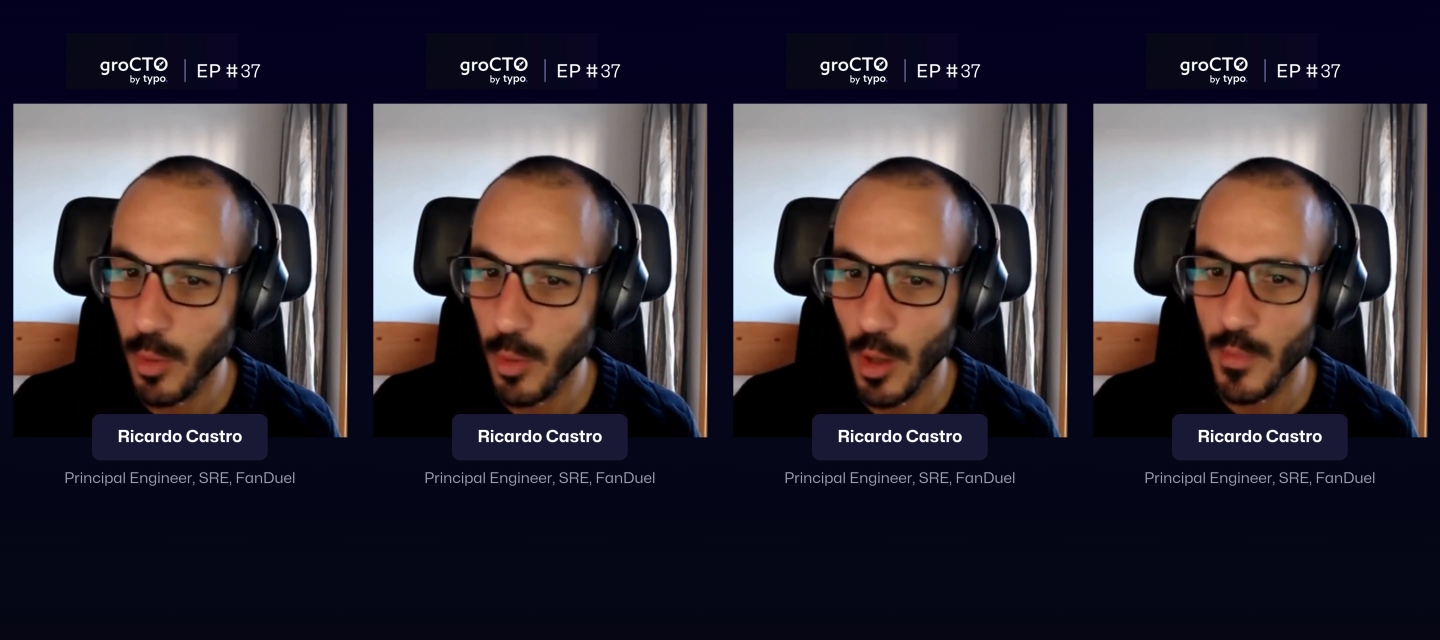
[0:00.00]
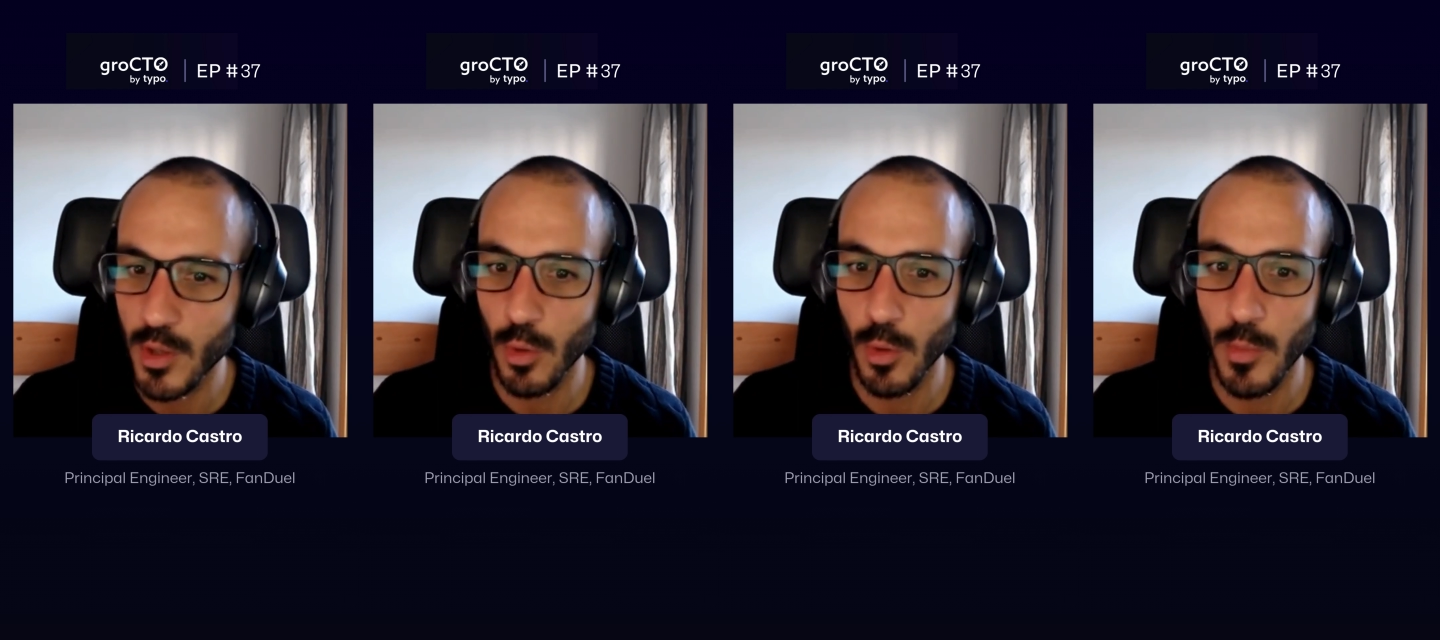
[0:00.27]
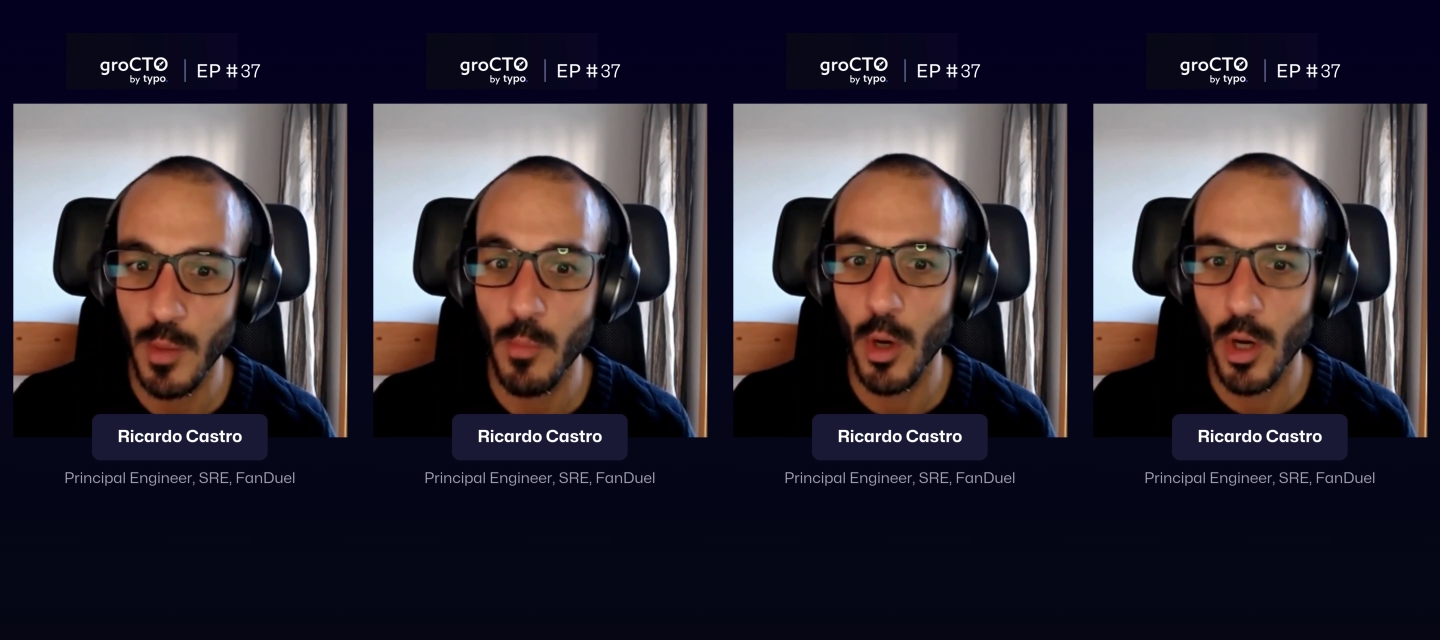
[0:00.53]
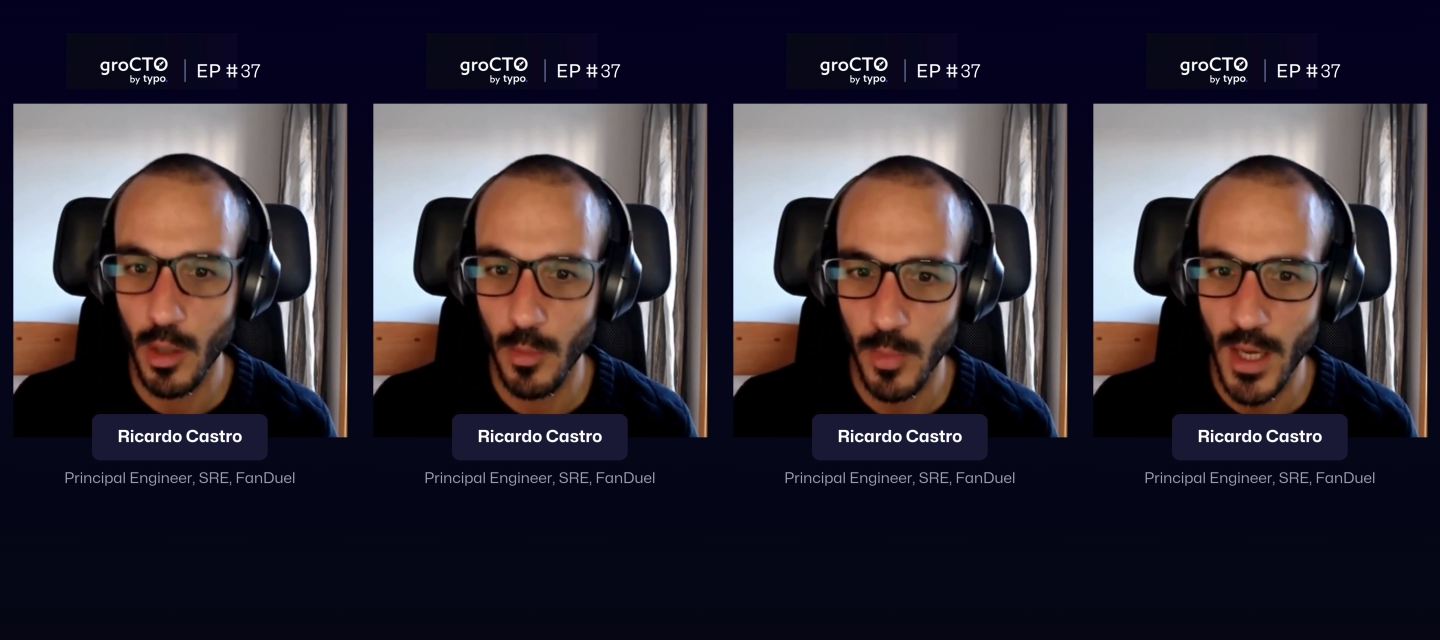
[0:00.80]
deployments will be
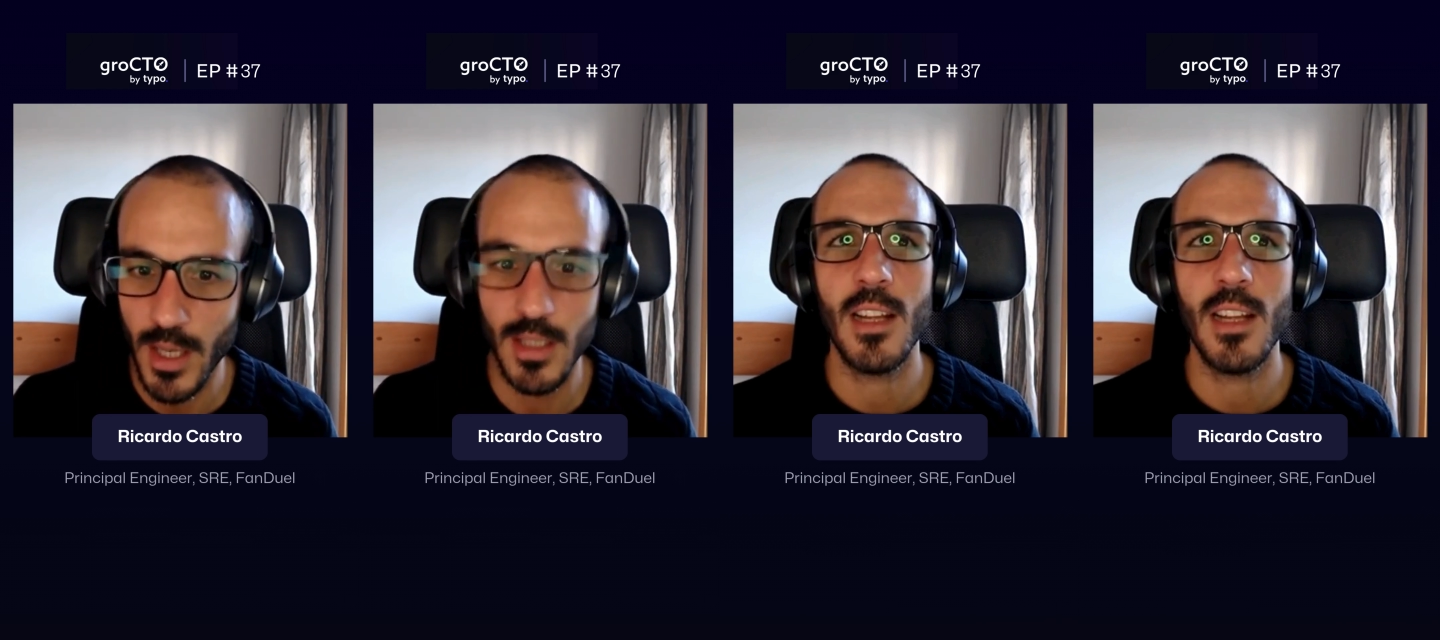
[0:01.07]
more complex.